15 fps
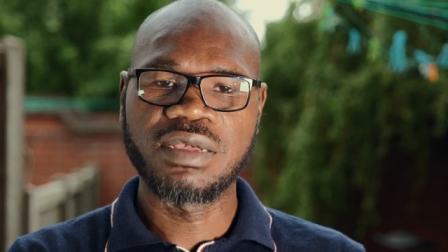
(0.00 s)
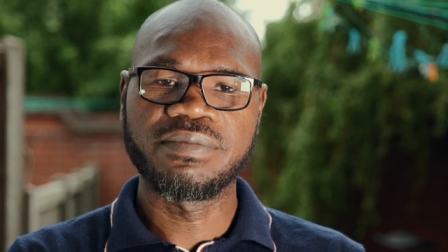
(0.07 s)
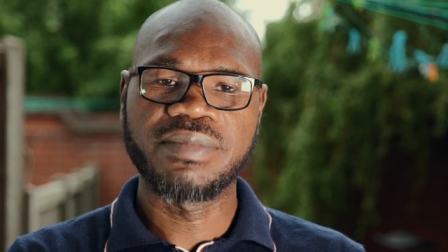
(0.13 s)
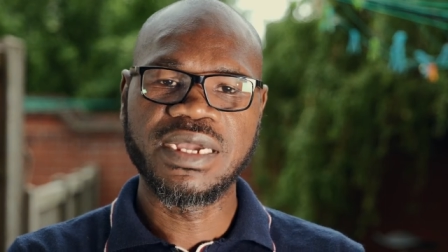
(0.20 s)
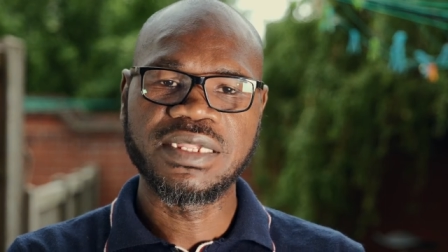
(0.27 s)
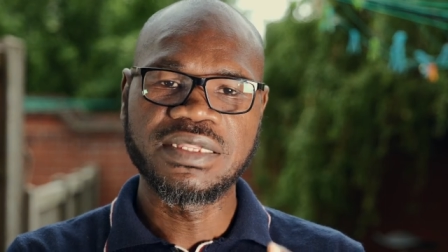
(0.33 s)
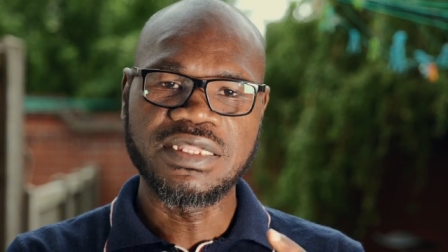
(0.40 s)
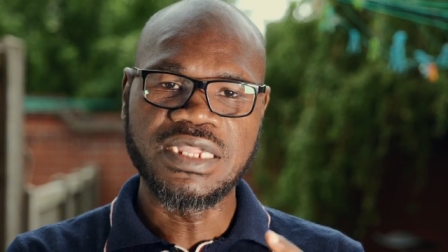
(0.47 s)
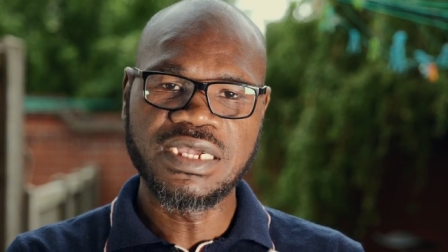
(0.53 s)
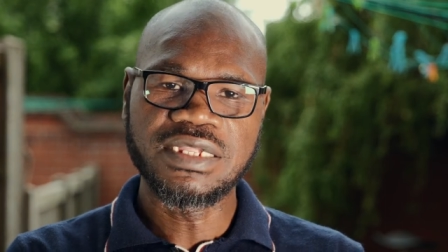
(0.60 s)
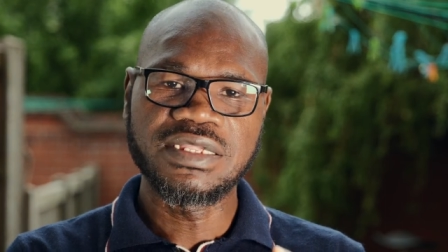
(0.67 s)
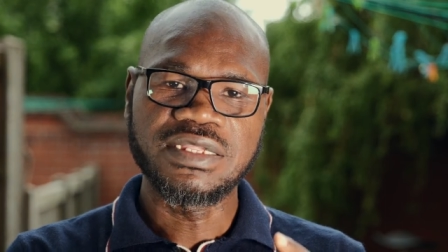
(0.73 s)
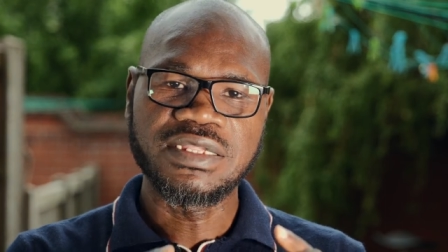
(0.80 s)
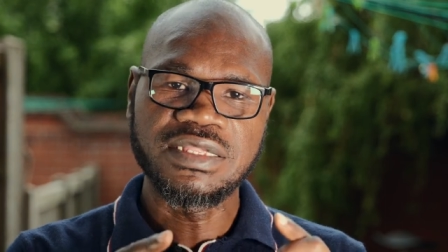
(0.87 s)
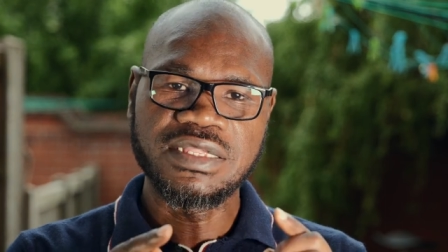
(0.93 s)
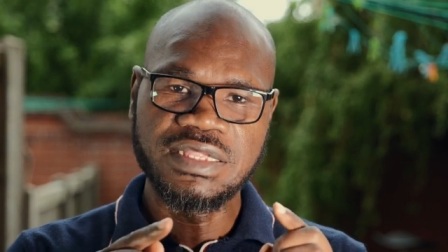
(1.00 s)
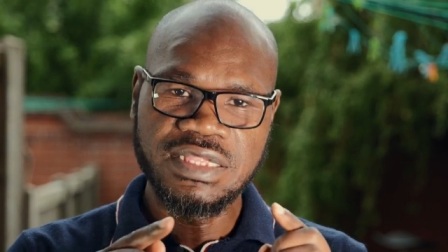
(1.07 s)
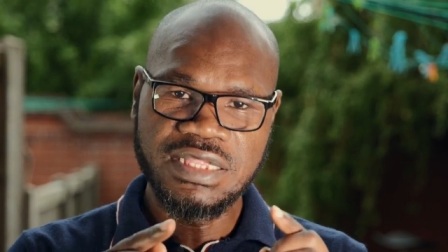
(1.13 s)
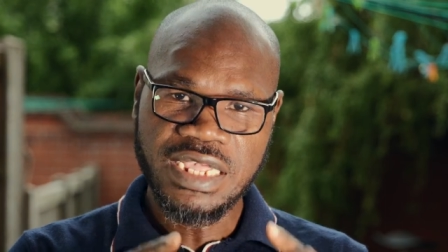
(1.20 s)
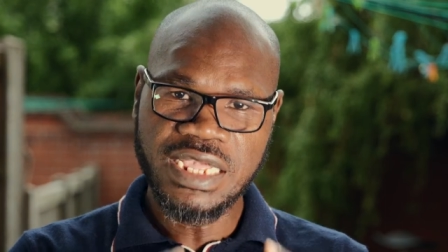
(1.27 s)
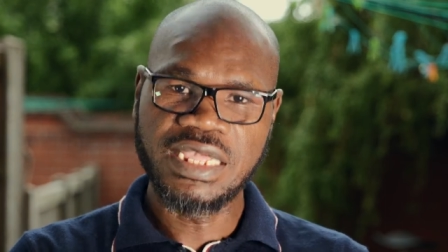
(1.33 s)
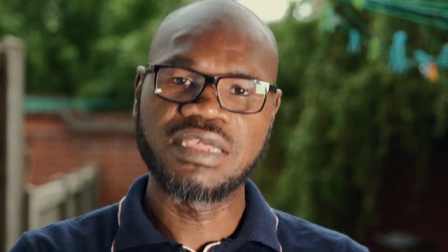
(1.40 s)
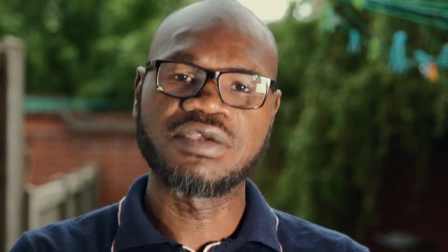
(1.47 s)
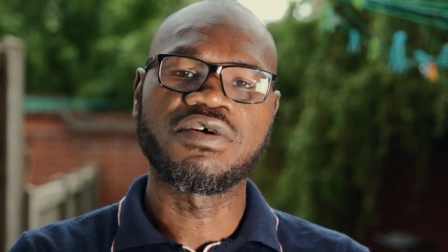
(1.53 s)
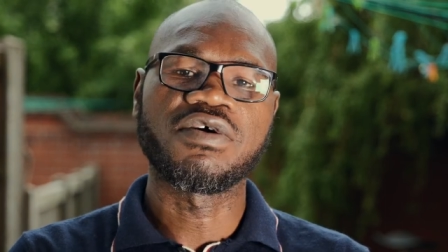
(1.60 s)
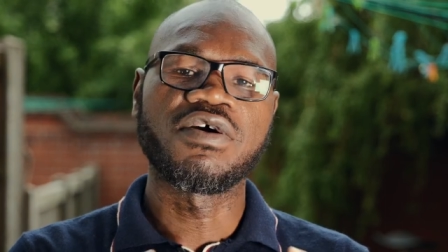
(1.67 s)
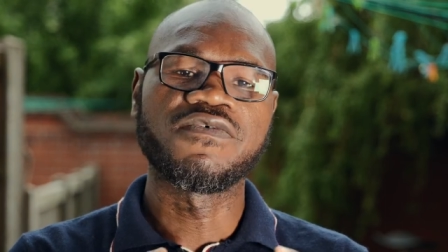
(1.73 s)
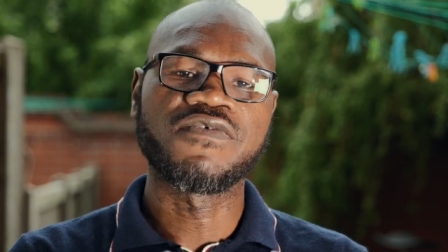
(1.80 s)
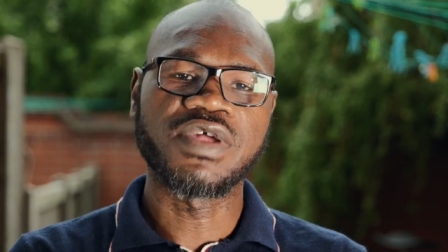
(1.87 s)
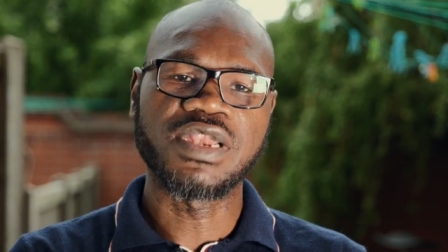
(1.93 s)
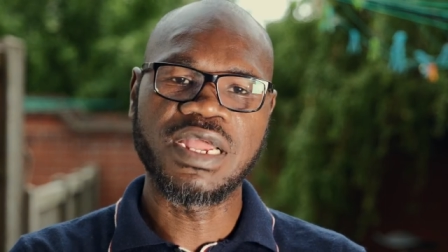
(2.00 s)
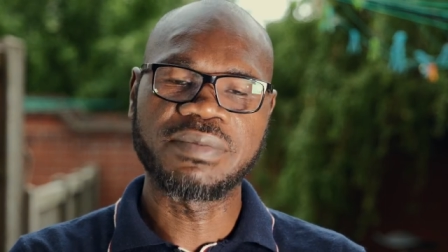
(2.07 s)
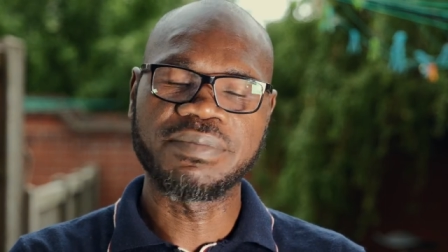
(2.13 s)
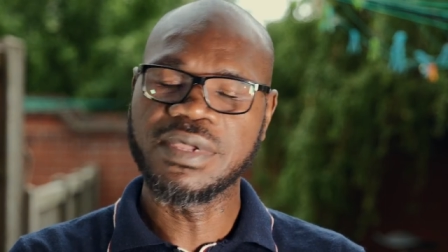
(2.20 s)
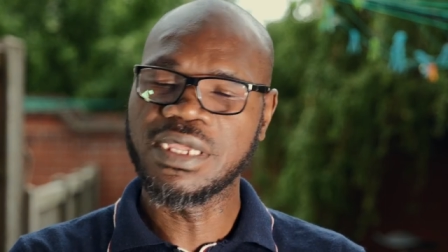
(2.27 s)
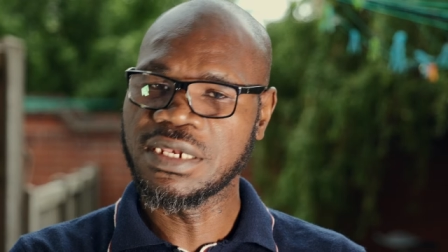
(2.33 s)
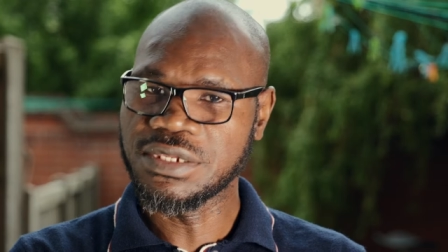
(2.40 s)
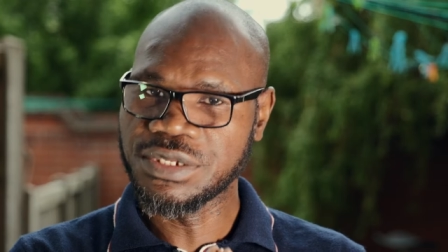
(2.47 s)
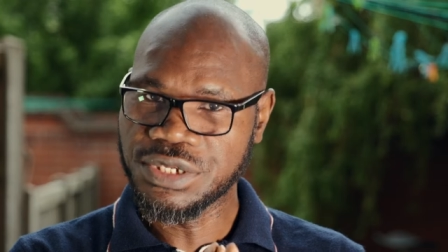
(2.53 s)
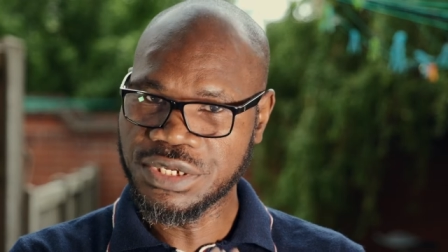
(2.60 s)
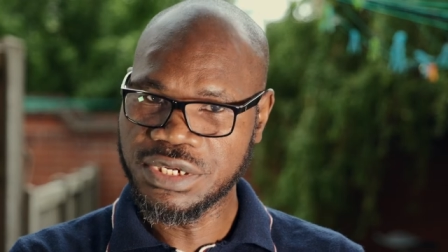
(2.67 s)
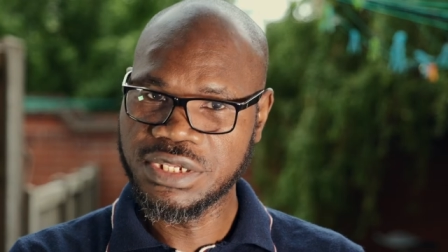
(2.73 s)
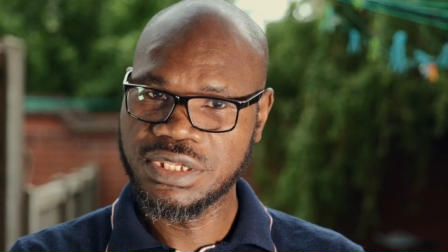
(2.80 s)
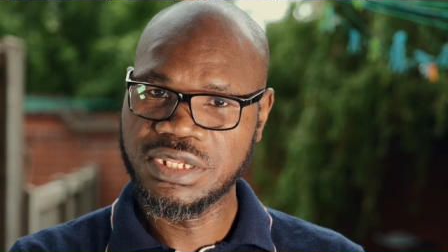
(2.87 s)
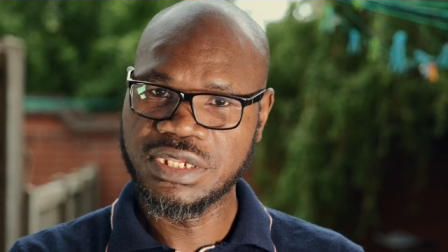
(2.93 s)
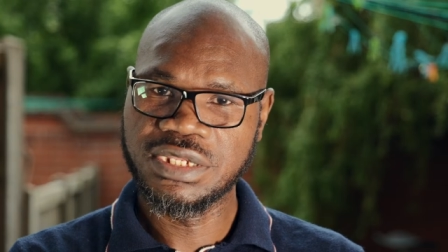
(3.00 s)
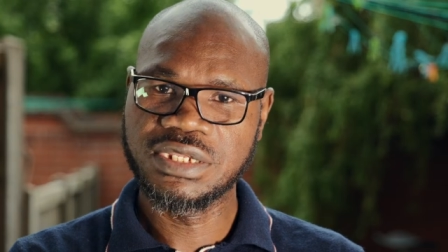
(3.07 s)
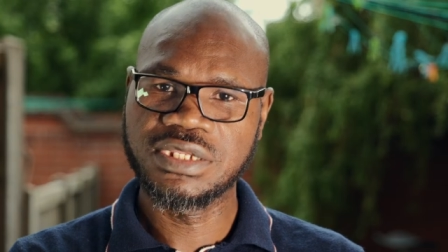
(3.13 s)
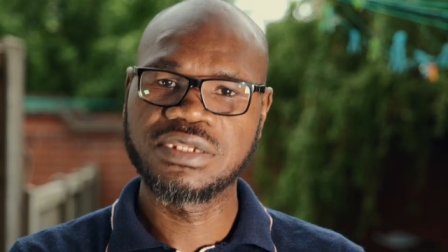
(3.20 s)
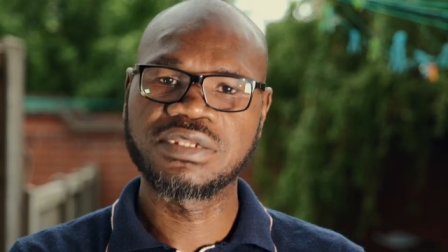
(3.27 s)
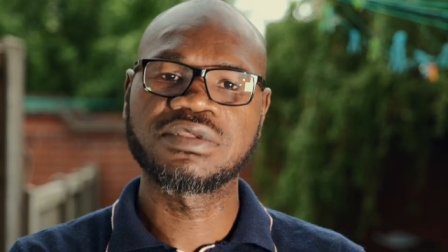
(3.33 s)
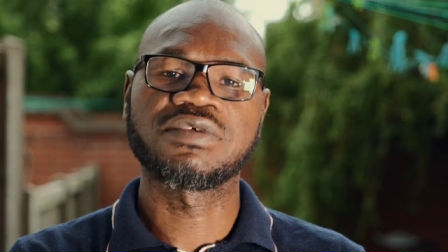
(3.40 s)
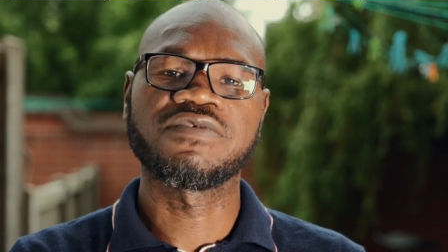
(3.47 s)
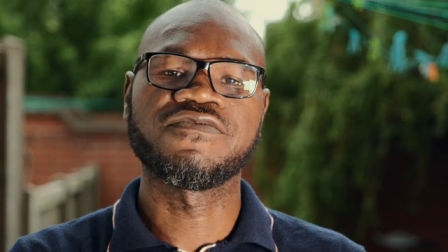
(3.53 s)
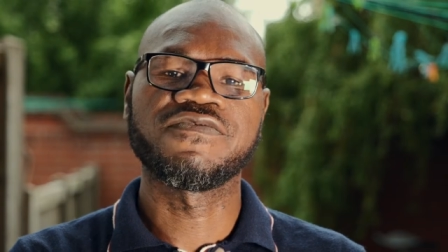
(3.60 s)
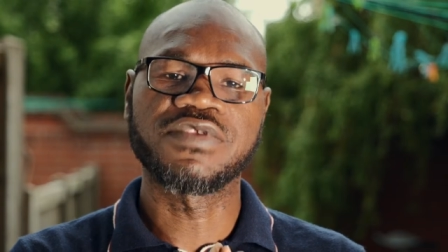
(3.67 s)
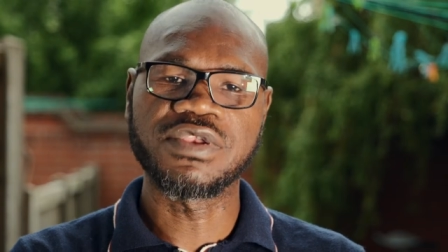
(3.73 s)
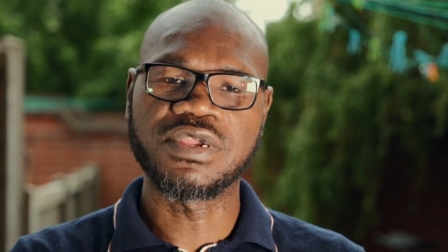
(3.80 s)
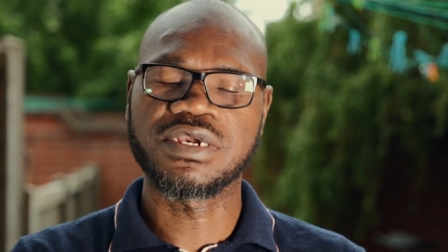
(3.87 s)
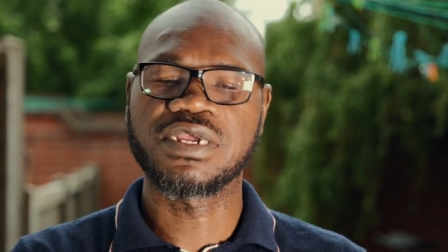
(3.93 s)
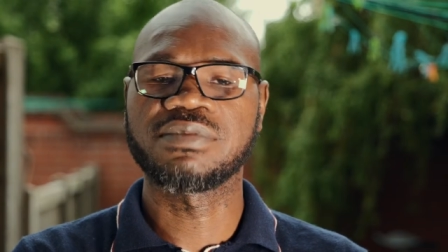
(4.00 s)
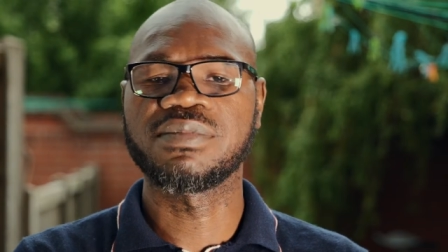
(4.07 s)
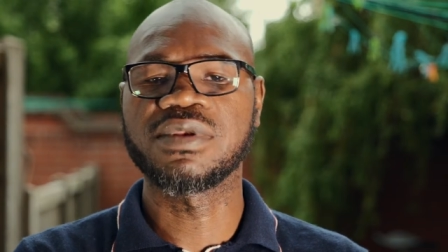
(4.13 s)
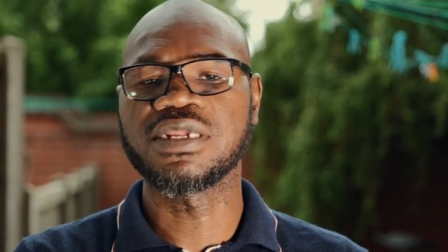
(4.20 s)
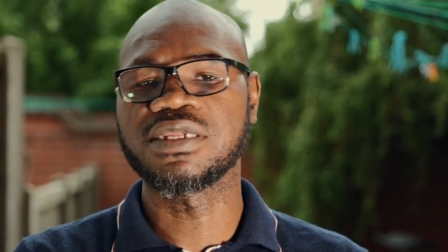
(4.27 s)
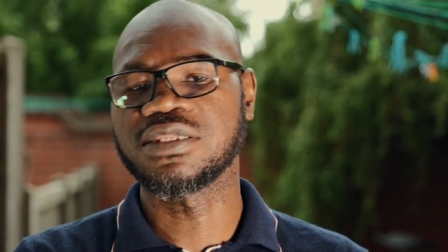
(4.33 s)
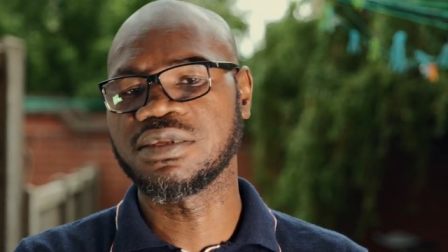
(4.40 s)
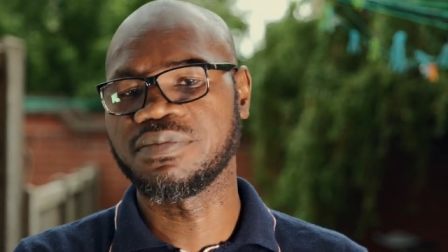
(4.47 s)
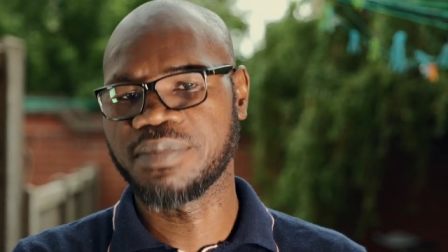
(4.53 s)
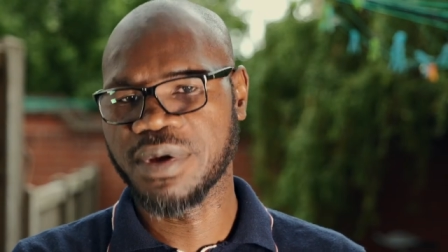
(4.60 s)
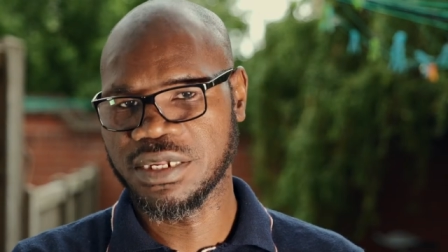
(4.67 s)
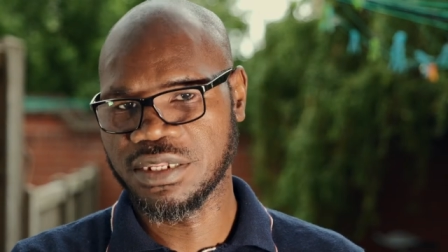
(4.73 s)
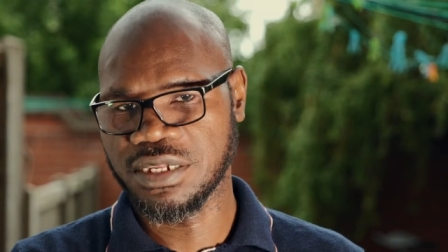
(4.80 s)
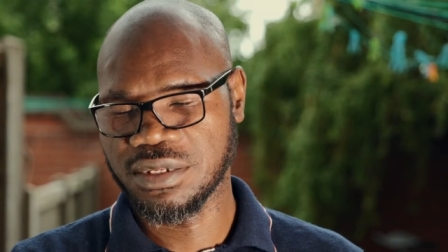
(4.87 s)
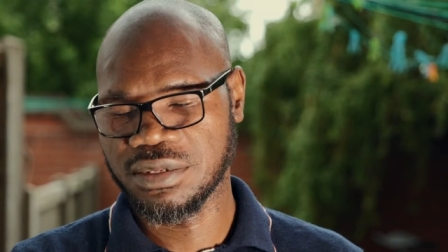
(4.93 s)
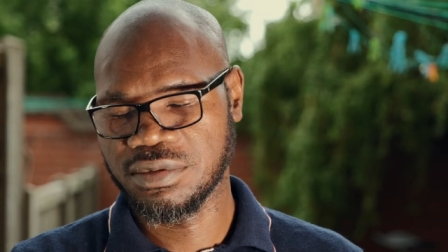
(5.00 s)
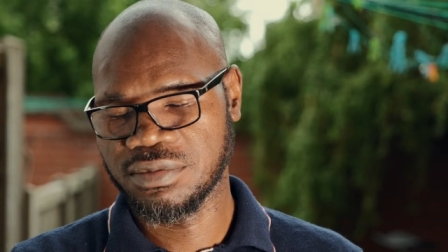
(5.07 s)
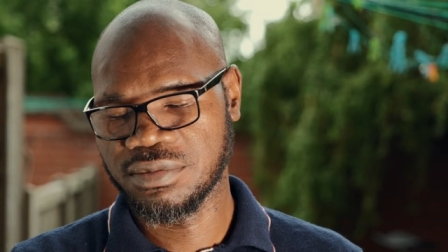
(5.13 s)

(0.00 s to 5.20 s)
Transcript: but that they overlap in genetic vulnerability pattern.